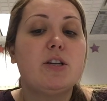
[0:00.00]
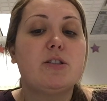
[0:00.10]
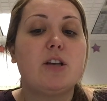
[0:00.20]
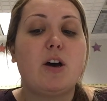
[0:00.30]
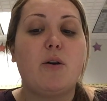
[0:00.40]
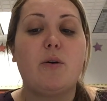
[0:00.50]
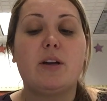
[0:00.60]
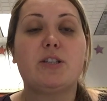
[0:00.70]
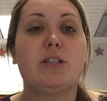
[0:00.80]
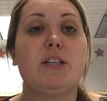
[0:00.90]
So
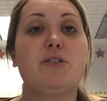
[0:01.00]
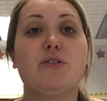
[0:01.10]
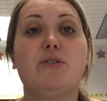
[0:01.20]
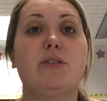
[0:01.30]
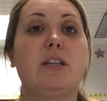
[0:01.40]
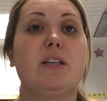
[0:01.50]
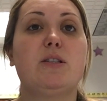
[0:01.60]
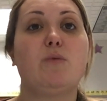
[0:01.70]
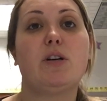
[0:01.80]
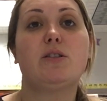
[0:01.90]
just introducing
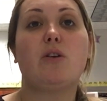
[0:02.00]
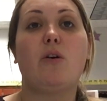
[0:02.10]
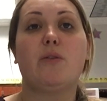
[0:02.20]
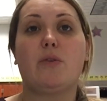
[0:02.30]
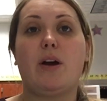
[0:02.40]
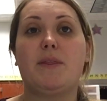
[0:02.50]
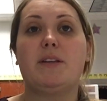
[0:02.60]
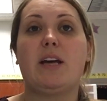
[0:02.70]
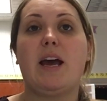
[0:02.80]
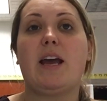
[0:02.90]
these words all throughout
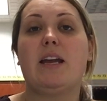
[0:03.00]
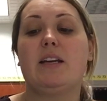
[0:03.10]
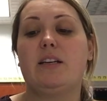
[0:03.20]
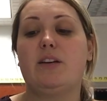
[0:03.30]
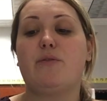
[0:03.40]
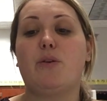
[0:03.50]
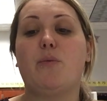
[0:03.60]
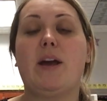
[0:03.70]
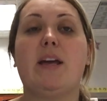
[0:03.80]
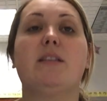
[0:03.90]
the day and in
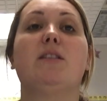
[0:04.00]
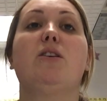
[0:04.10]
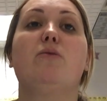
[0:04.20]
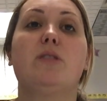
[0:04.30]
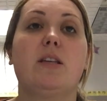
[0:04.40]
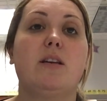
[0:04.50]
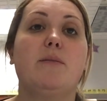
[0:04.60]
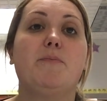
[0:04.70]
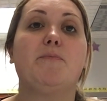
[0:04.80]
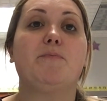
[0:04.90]
different ways and using
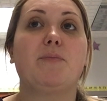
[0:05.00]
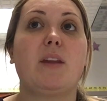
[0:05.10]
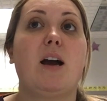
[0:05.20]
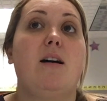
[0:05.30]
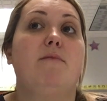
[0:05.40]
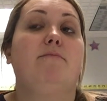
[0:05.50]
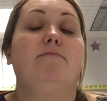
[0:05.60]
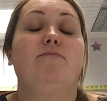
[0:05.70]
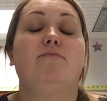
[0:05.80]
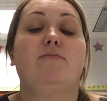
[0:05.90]
them
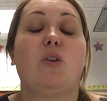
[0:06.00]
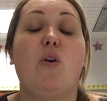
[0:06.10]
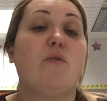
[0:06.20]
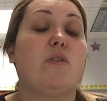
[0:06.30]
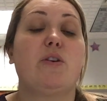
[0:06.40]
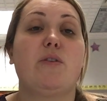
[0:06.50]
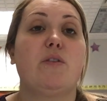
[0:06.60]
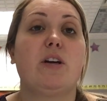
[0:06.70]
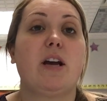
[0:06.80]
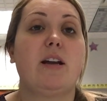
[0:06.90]
over and
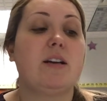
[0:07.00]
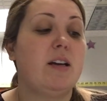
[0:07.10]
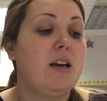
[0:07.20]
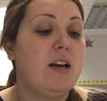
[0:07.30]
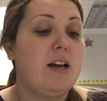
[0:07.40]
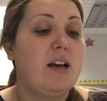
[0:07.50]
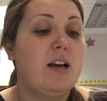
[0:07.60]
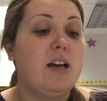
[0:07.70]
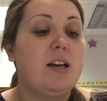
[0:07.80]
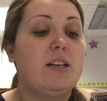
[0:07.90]
over again.
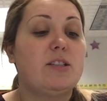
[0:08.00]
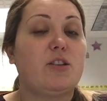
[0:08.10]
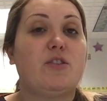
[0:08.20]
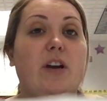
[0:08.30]
It's a